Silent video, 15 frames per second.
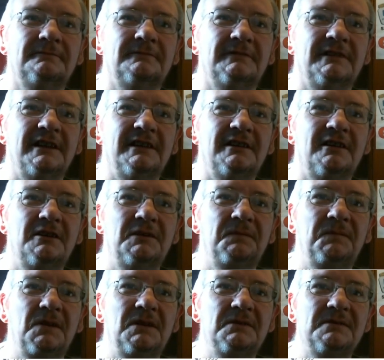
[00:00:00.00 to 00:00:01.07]
Yeah, it kind of
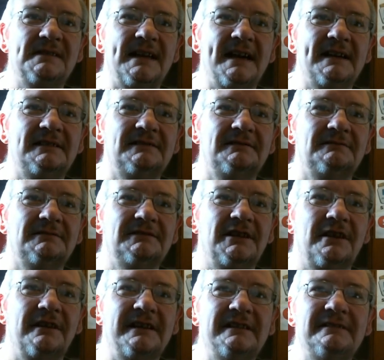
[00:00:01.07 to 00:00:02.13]
follows that
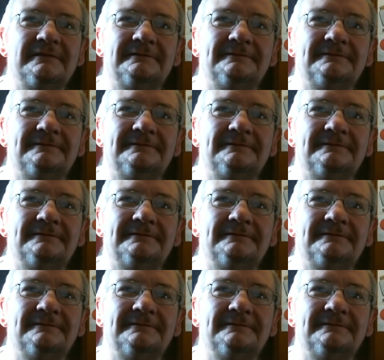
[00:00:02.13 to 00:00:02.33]
line.